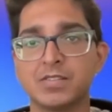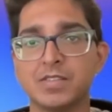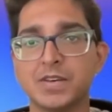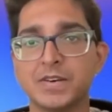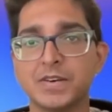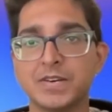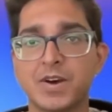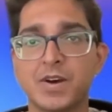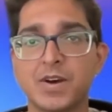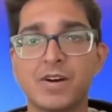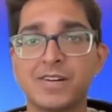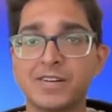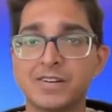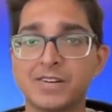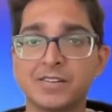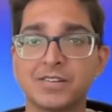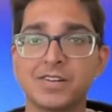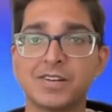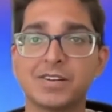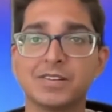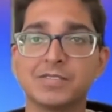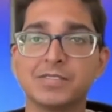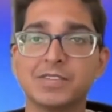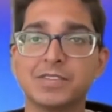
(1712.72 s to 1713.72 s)

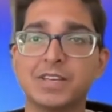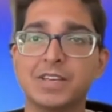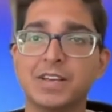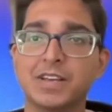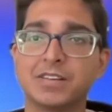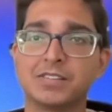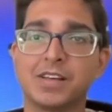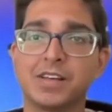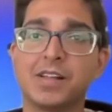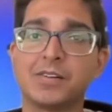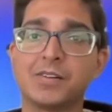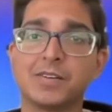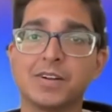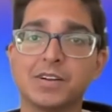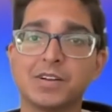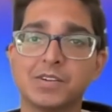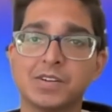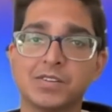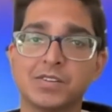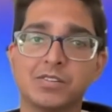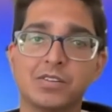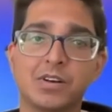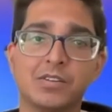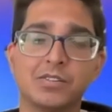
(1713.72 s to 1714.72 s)
heart of the accelerator
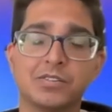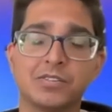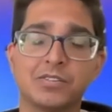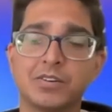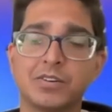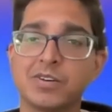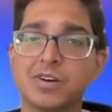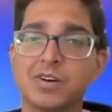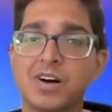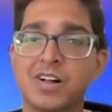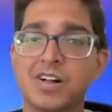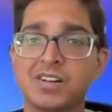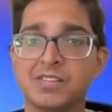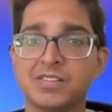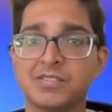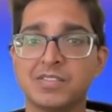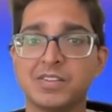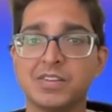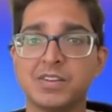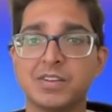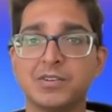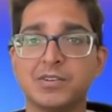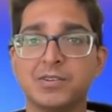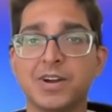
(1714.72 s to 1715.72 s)
is also all of
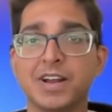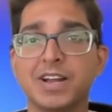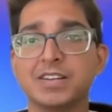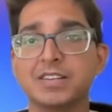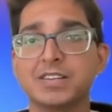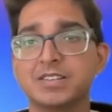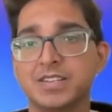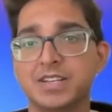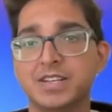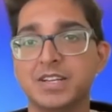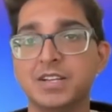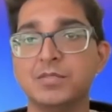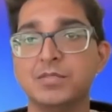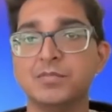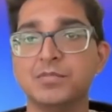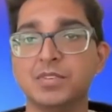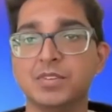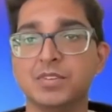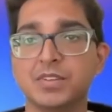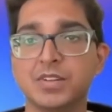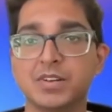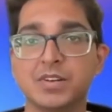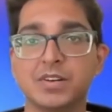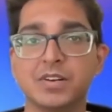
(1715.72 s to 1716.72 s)
the great teams
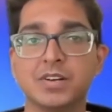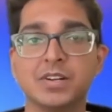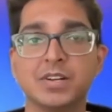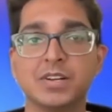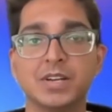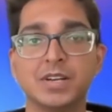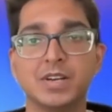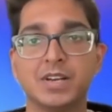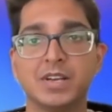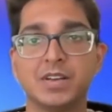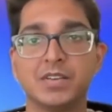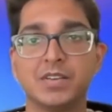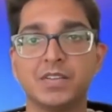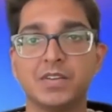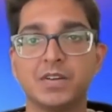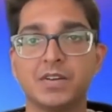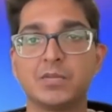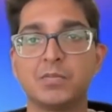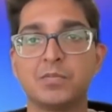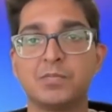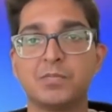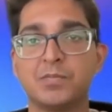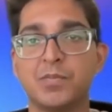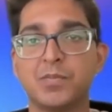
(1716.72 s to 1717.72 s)
that
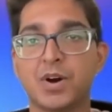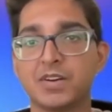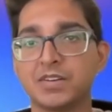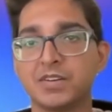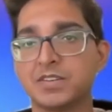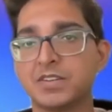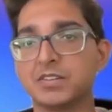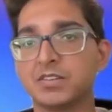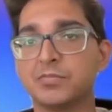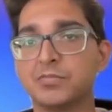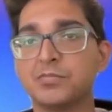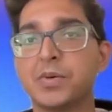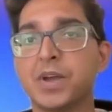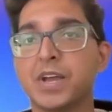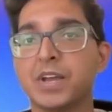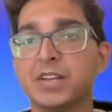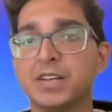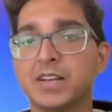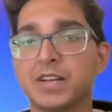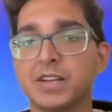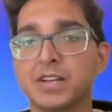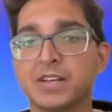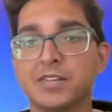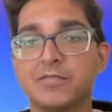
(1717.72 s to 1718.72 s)
are
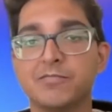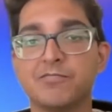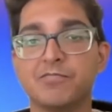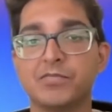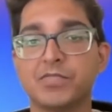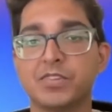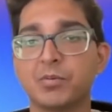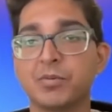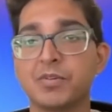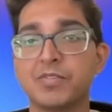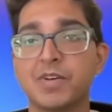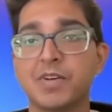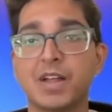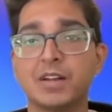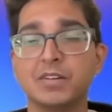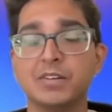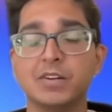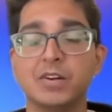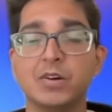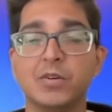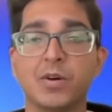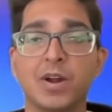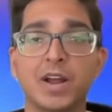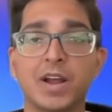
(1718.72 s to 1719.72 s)
participating in it. So we've
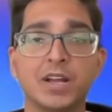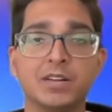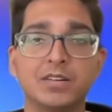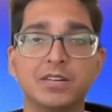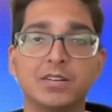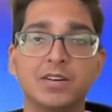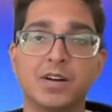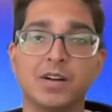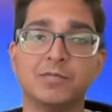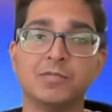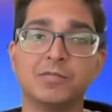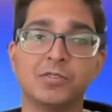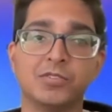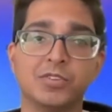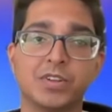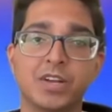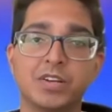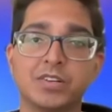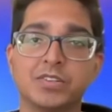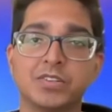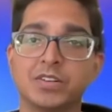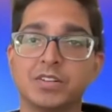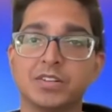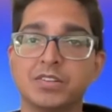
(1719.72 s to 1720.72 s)
had great
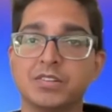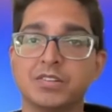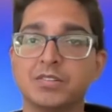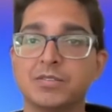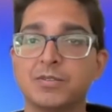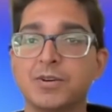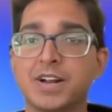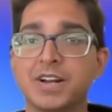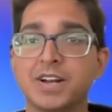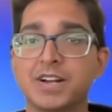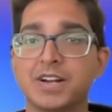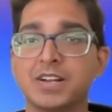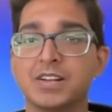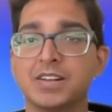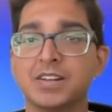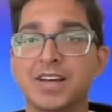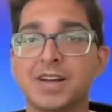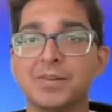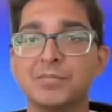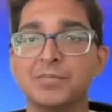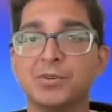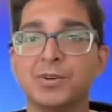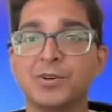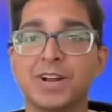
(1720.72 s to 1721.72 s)
conversations, great
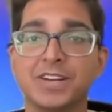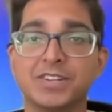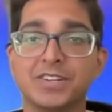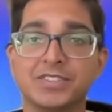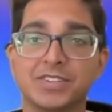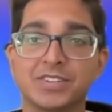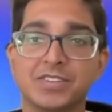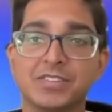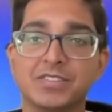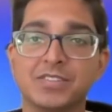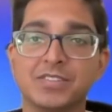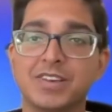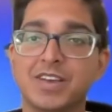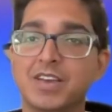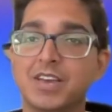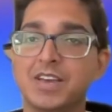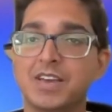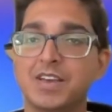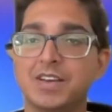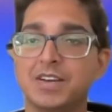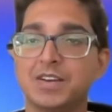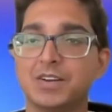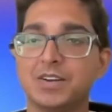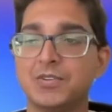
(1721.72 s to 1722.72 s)
collaborations,
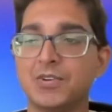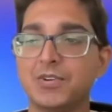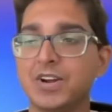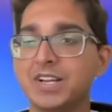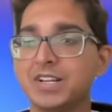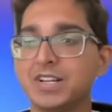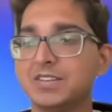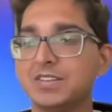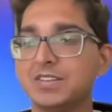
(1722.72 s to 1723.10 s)
great